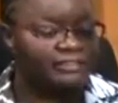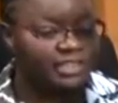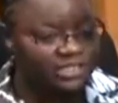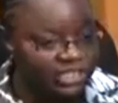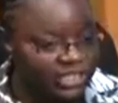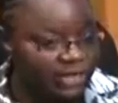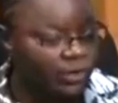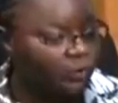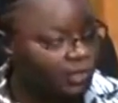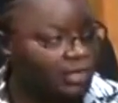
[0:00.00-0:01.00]
a foster
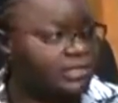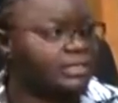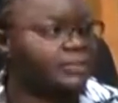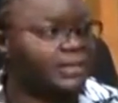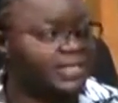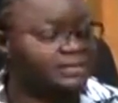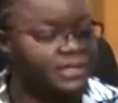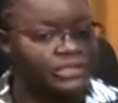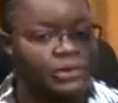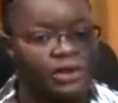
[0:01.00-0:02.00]
child coming into the
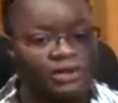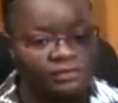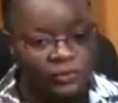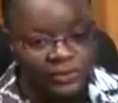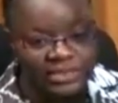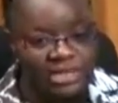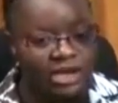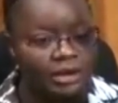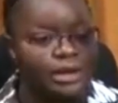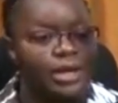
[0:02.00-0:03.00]
placement. So all of those
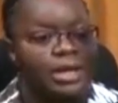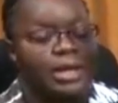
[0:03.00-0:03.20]
are